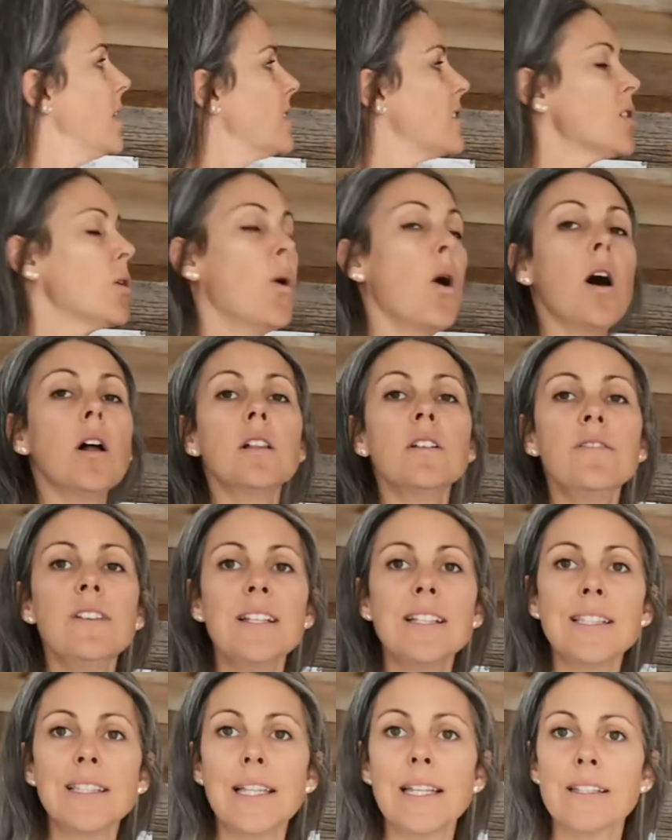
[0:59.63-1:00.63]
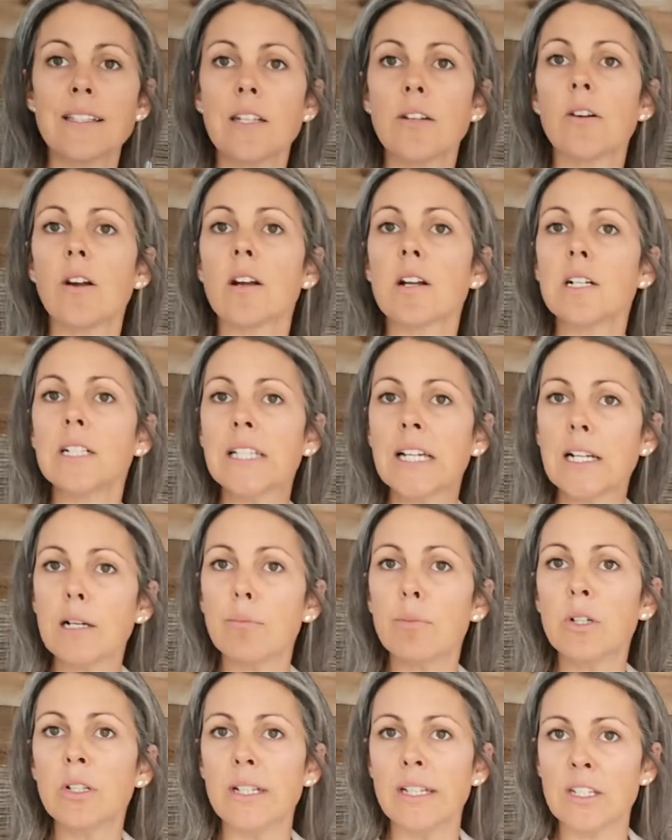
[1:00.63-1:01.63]
So all of these links here are
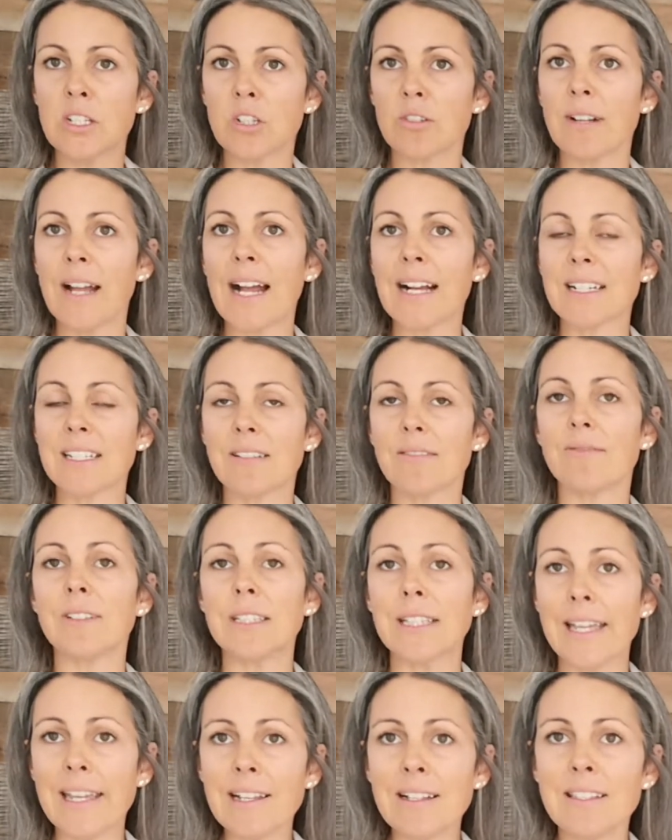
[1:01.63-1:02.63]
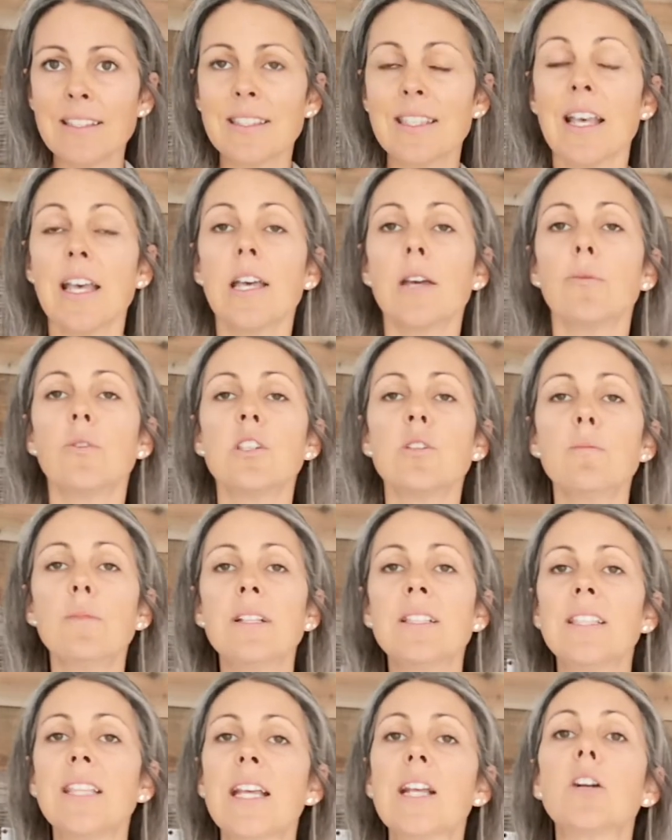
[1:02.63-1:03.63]
clickable interactive links, which
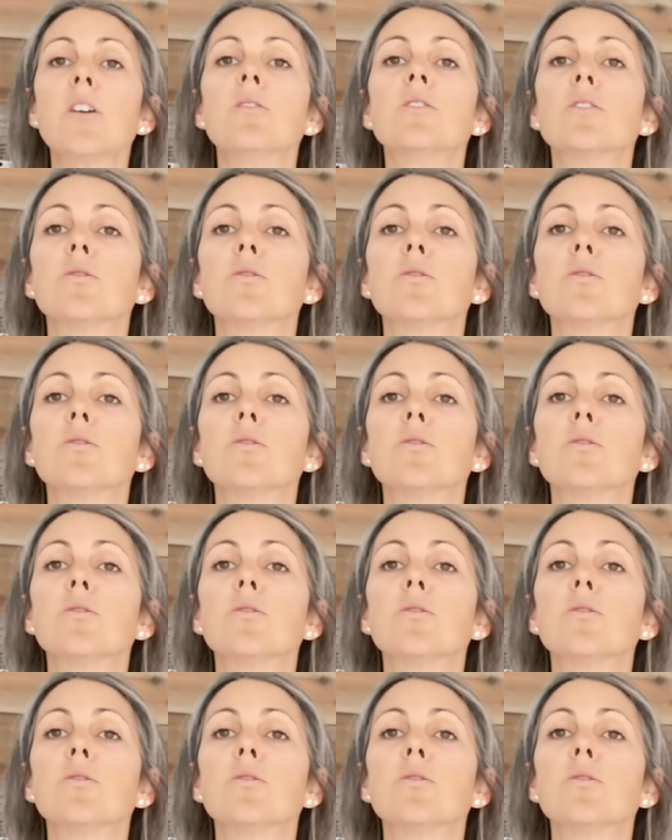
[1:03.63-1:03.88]
means they go